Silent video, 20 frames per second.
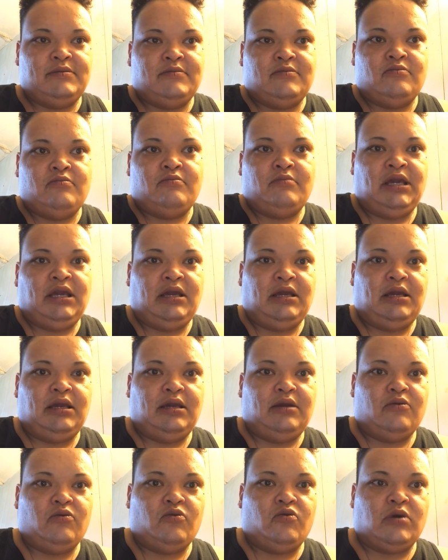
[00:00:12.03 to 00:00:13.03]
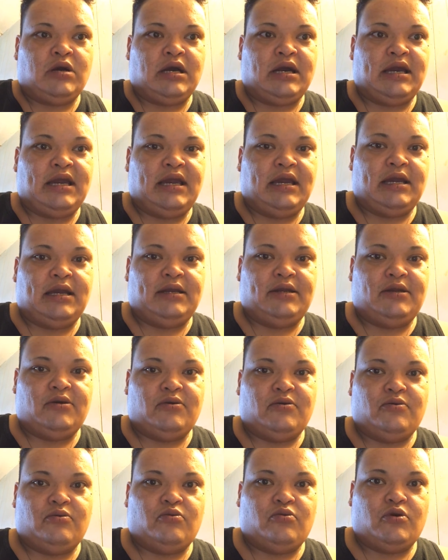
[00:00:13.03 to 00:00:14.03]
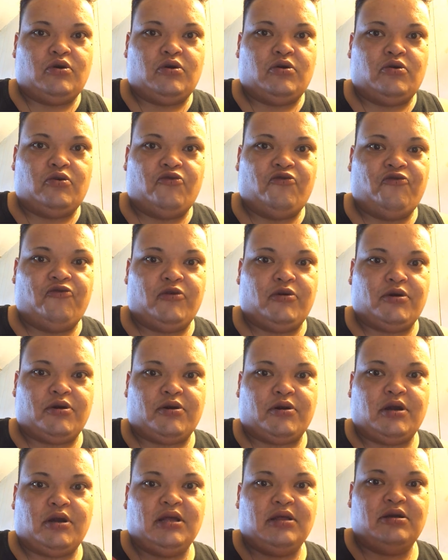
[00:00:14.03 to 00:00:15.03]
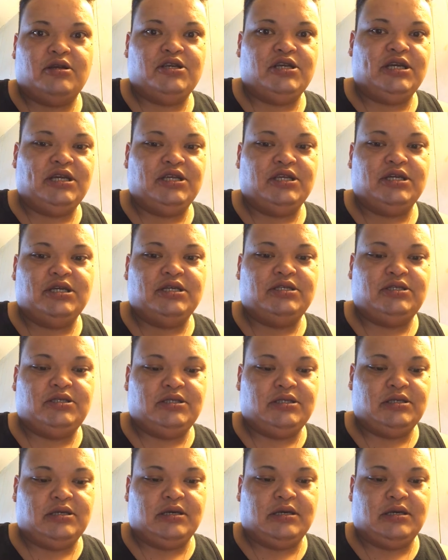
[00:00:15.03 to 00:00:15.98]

me why I don't go for color changes.